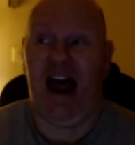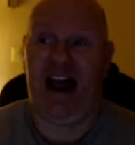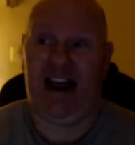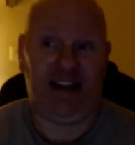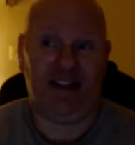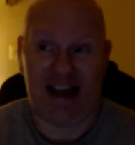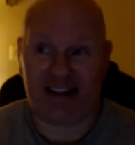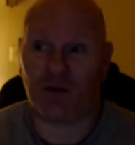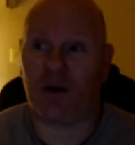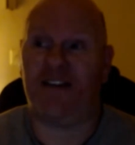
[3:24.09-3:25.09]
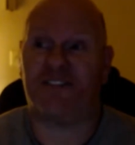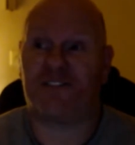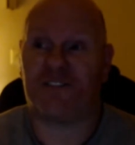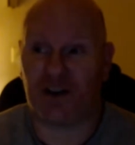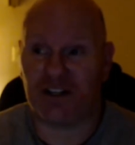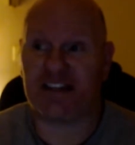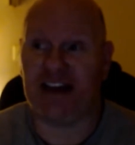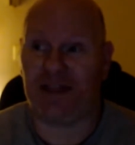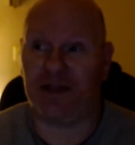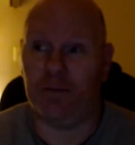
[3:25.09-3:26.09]
and that's when I first
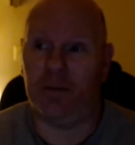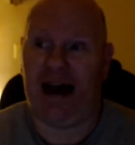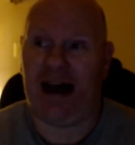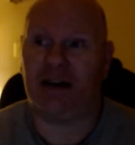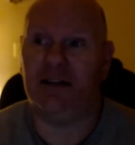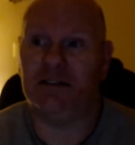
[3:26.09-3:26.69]
got them back